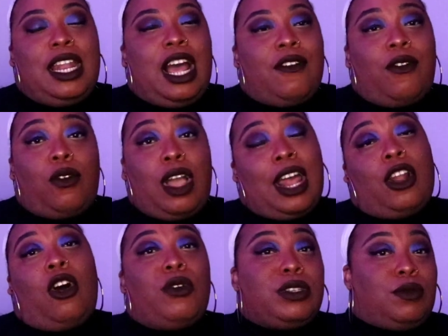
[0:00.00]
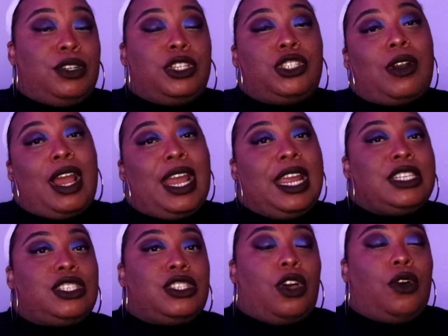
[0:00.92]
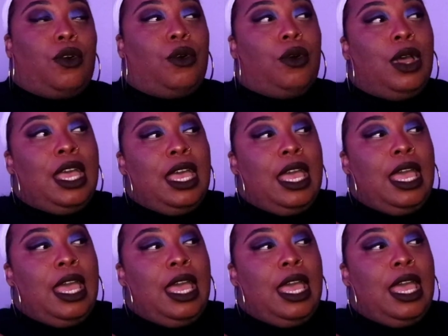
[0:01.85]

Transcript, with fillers: and I've kind of always wanted to try it. So